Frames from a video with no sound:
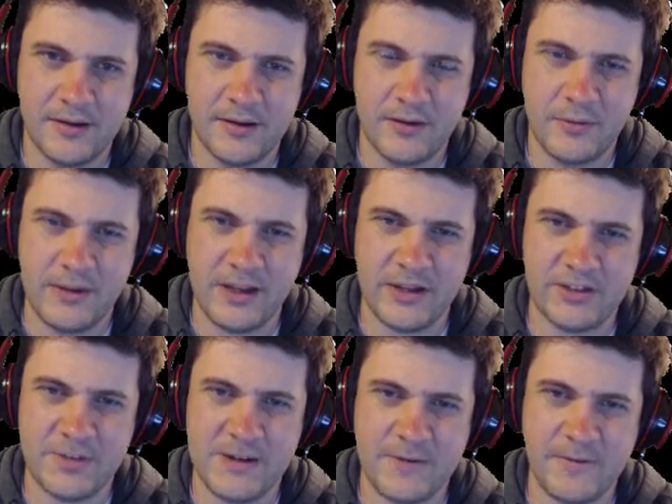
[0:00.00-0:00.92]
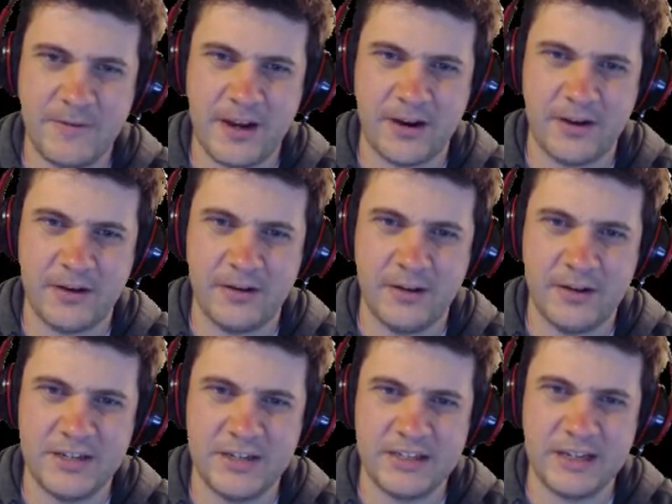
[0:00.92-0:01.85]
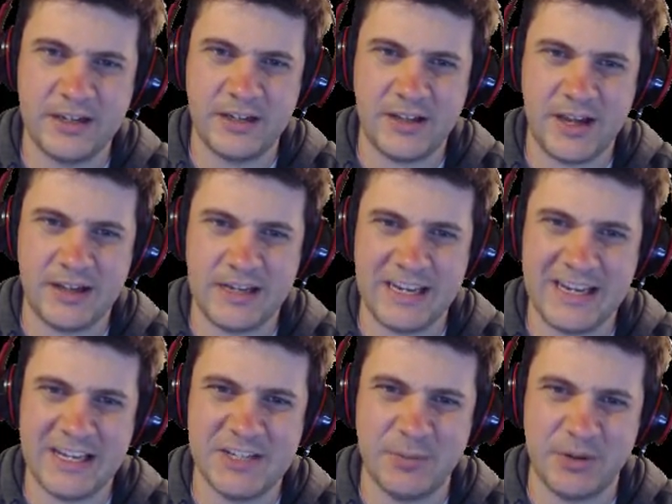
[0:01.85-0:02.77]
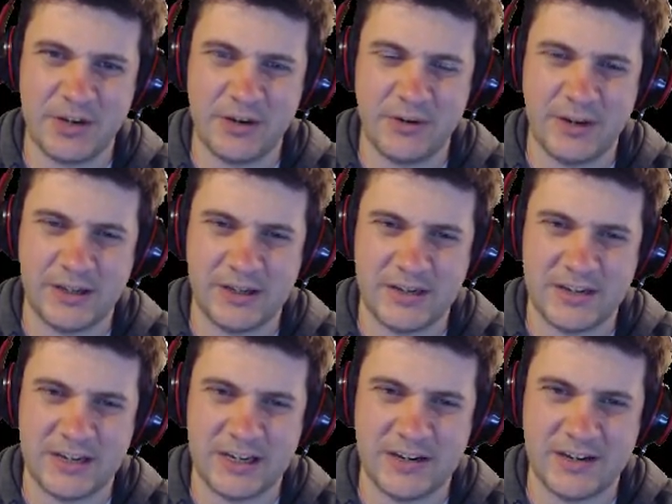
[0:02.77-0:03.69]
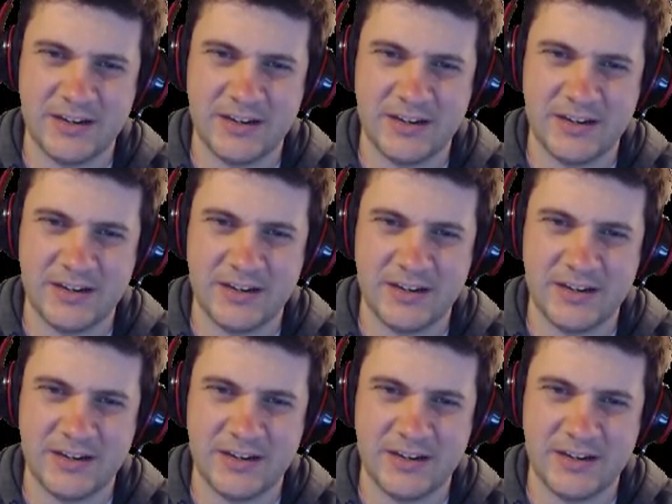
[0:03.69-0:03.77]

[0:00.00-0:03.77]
Well, to be fair, a ticking clock is pretty annoying indeed.